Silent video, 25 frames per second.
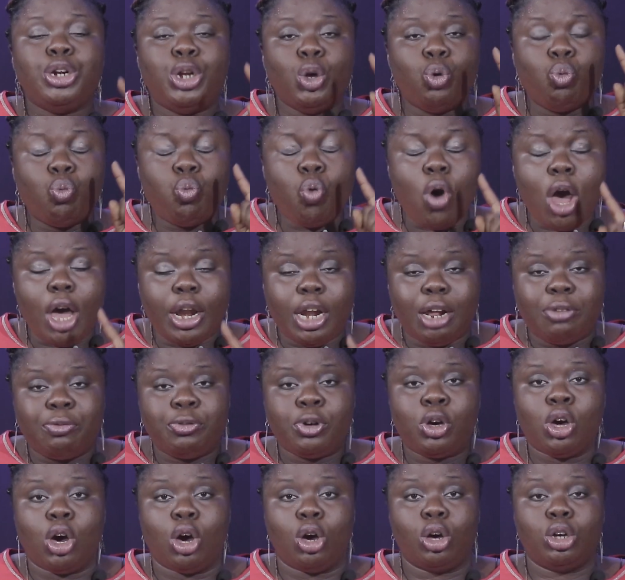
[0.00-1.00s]
The Word
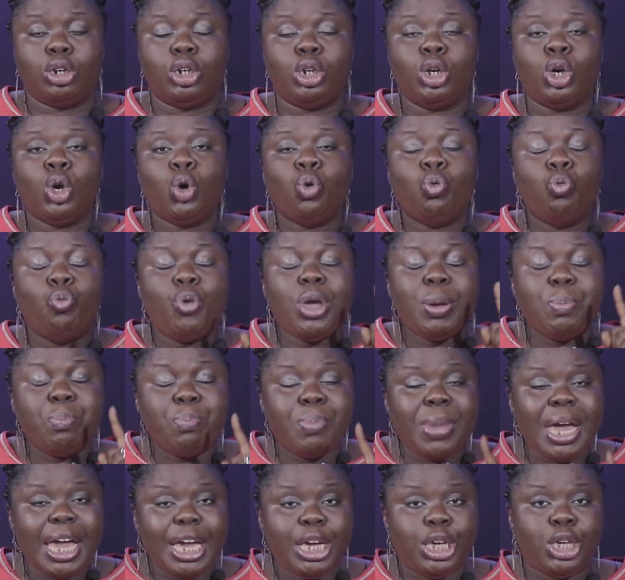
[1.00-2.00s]
of God will
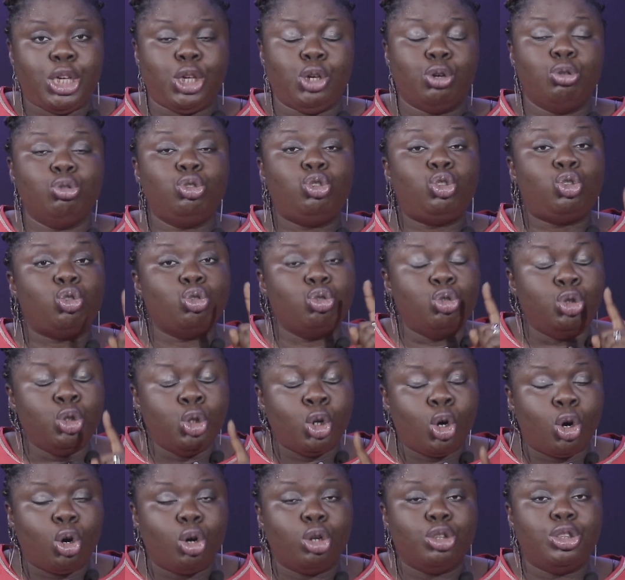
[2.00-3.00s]
make you to
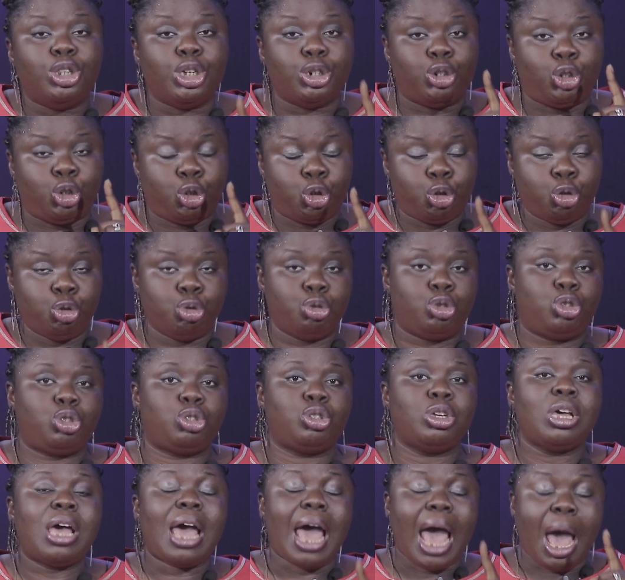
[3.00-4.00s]
know the
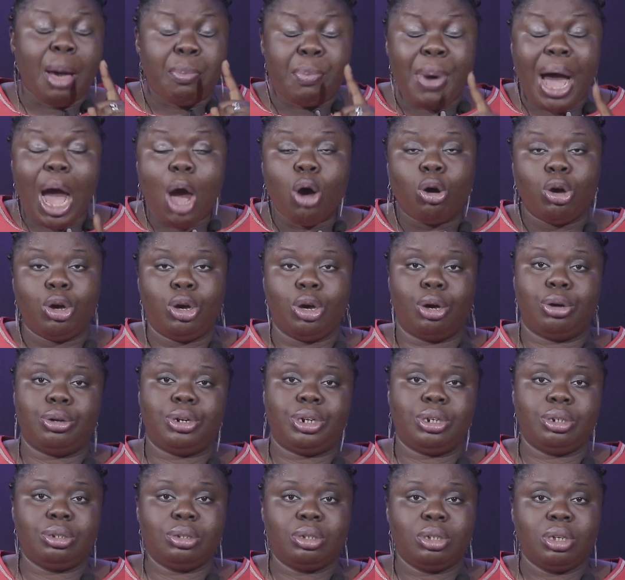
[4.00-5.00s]
truth about
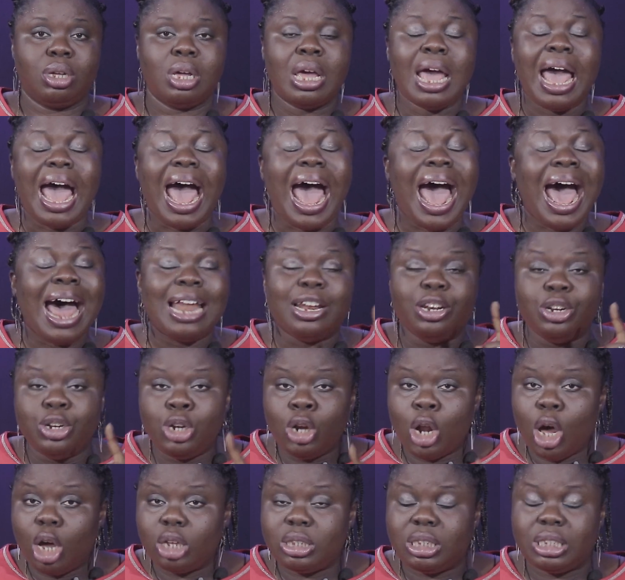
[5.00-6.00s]
God
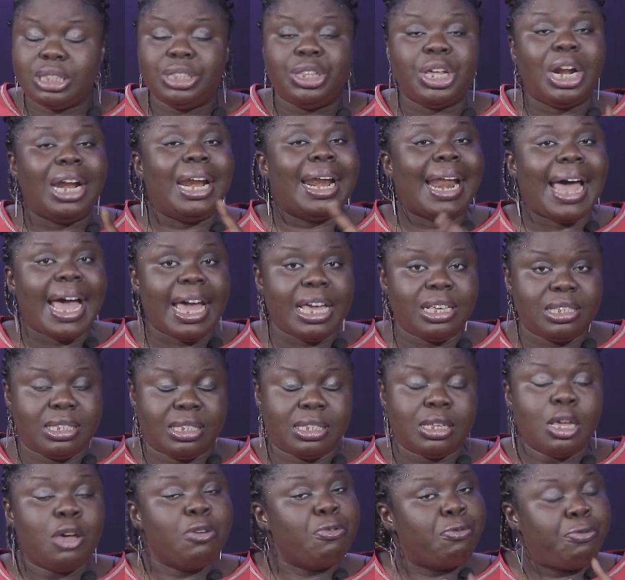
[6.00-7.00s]
and not the
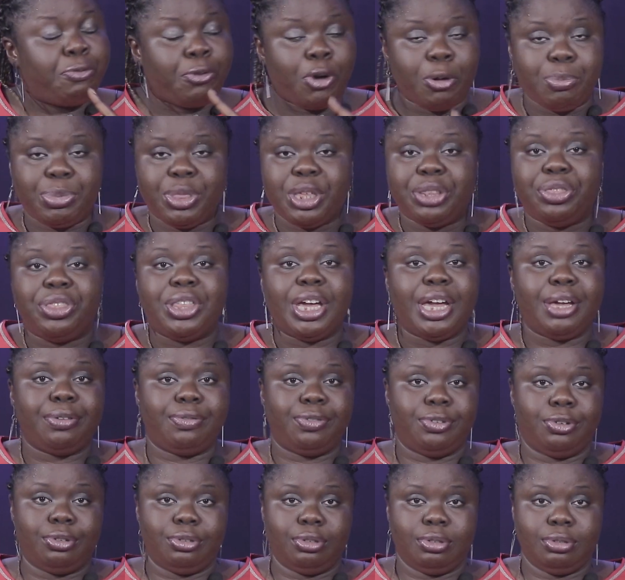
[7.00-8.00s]
lies from the
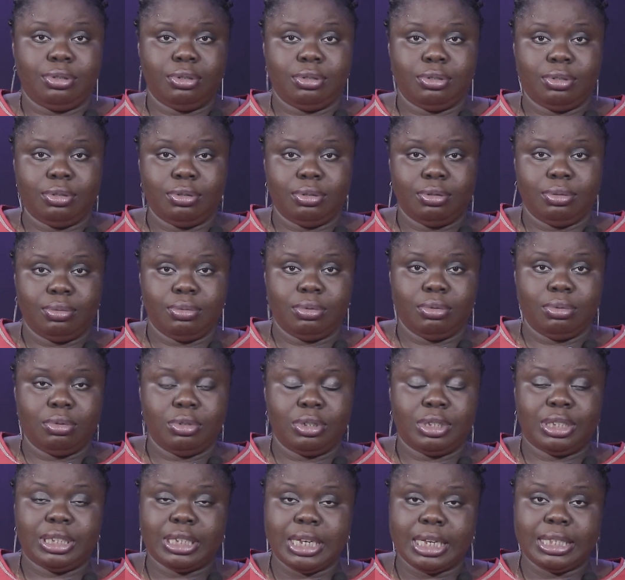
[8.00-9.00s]
devil,
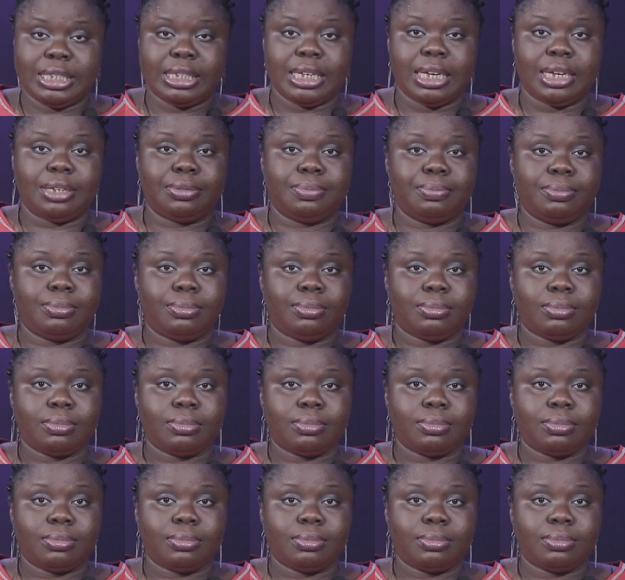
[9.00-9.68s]
Satan.